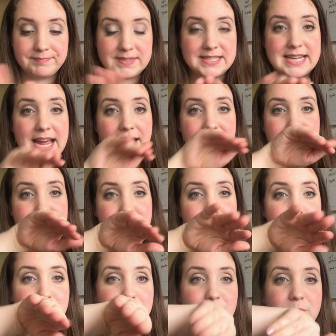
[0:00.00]
stacked,
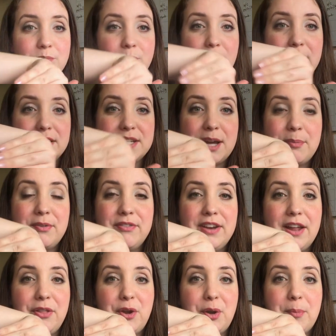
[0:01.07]
one on top of
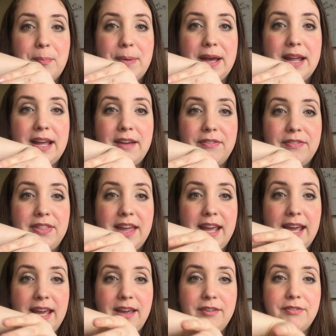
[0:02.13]
another, but if
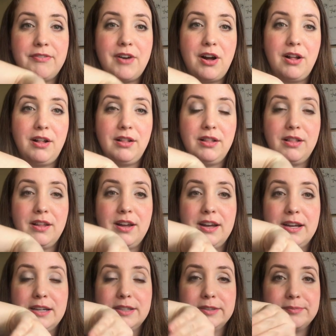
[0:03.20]
they fall
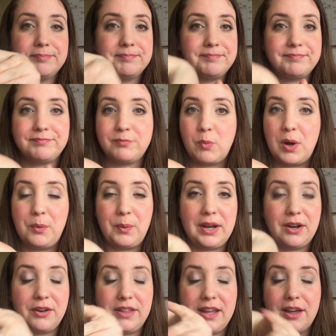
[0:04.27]
one
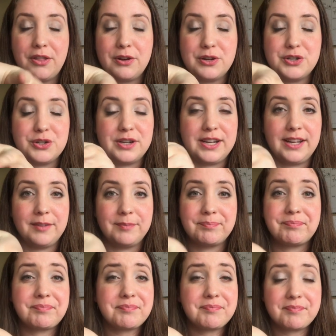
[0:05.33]
way or the other
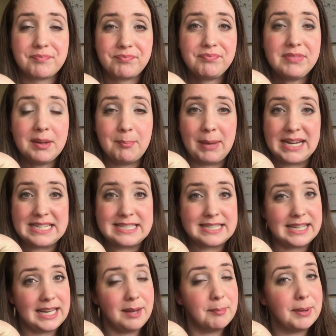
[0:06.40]
during my
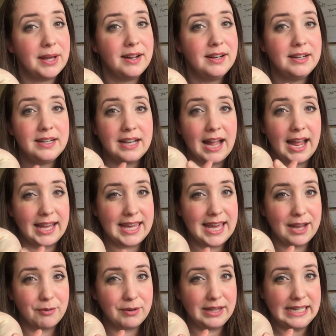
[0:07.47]
sleep, I
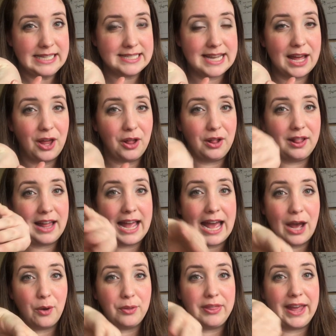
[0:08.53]
can't really tell
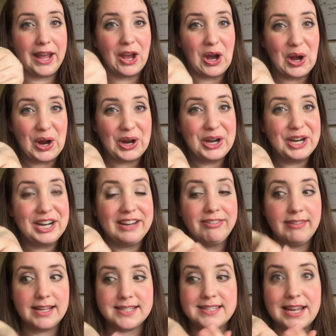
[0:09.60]
how they are
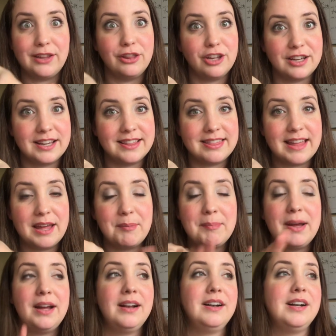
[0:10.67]
unless I look at
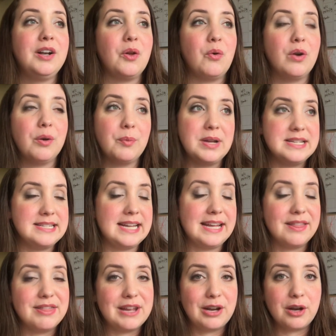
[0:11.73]
them. Or one day
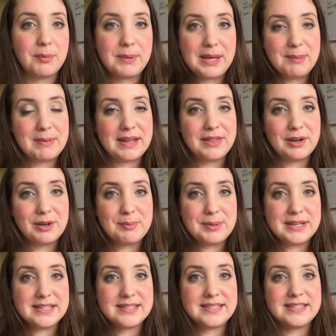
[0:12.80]
in therapy, my
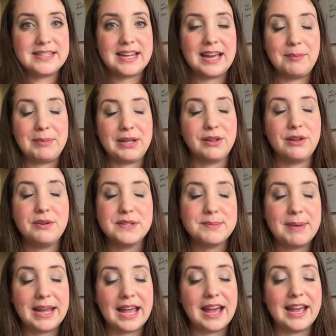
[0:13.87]
therapist had me close
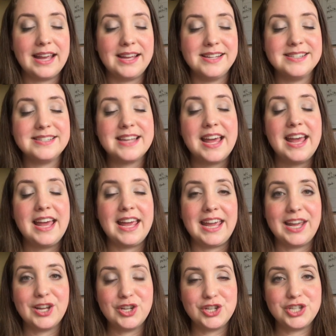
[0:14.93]
my eyes,
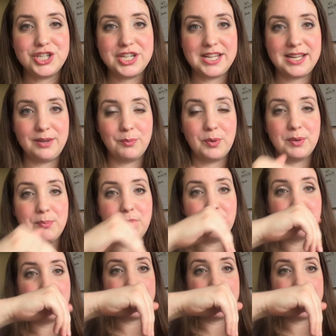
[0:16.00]
and she would move